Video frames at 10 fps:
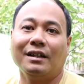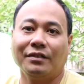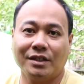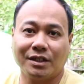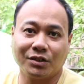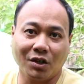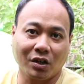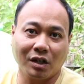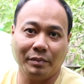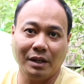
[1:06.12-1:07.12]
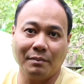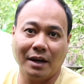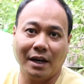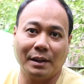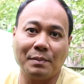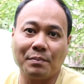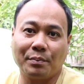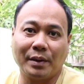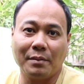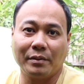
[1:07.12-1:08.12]
This is not going to be my
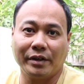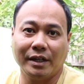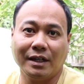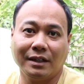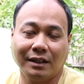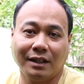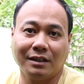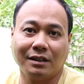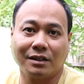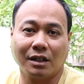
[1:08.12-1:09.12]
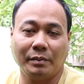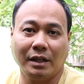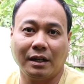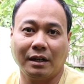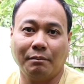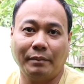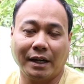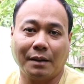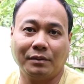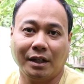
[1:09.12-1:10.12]
primary tent. It's going to be a
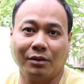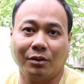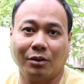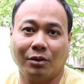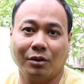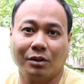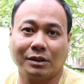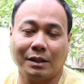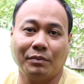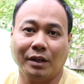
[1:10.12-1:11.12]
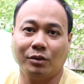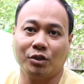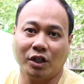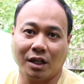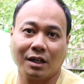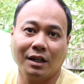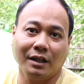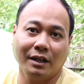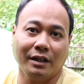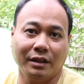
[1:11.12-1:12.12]
backup tent or something to chuck
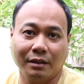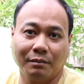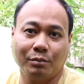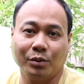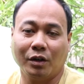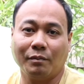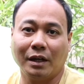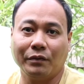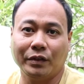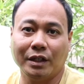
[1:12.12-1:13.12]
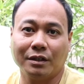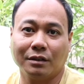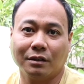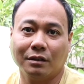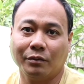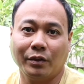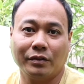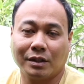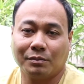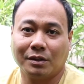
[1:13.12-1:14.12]
in the boot of my vehicle
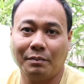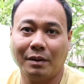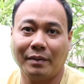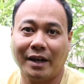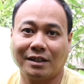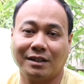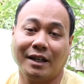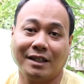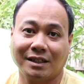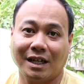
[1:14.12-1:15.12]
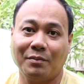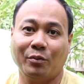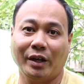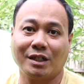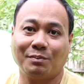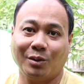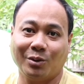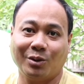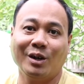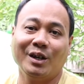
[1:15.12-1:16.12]
with some sleeping bags the next time we
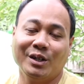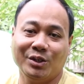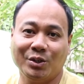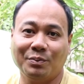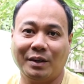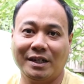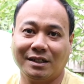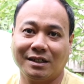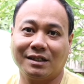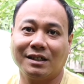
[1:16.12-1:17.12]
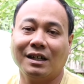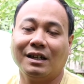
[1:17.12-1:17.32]
explore new places.